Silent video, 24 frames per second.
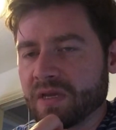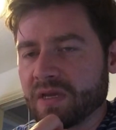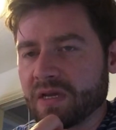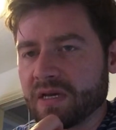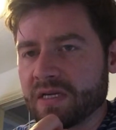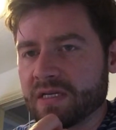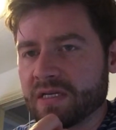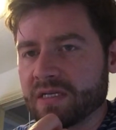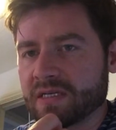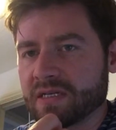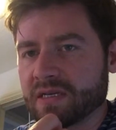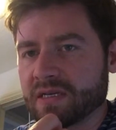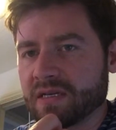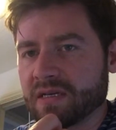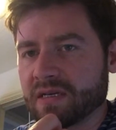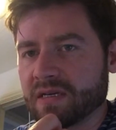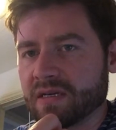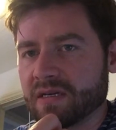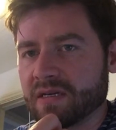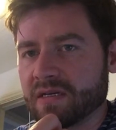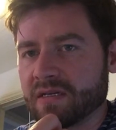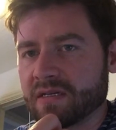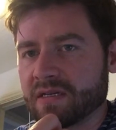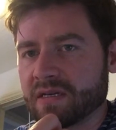is
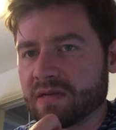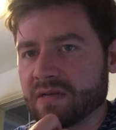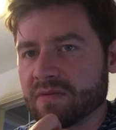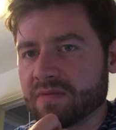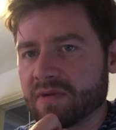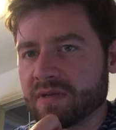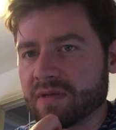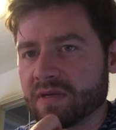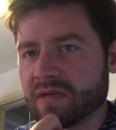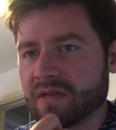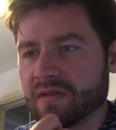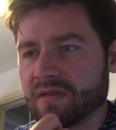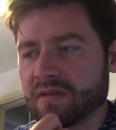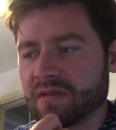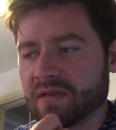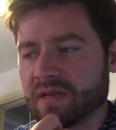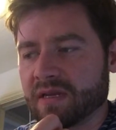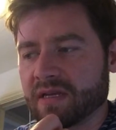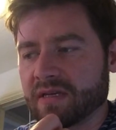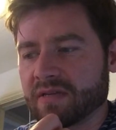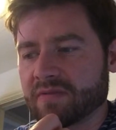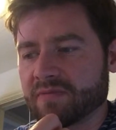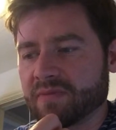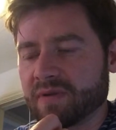gonna be the
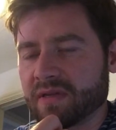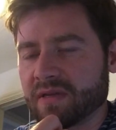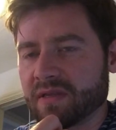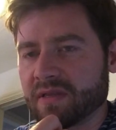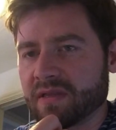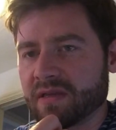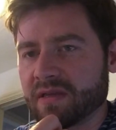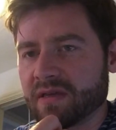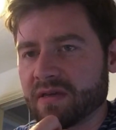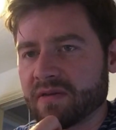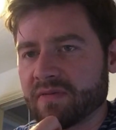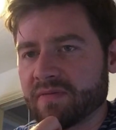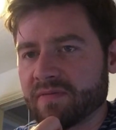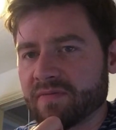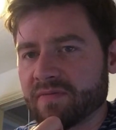next big thing.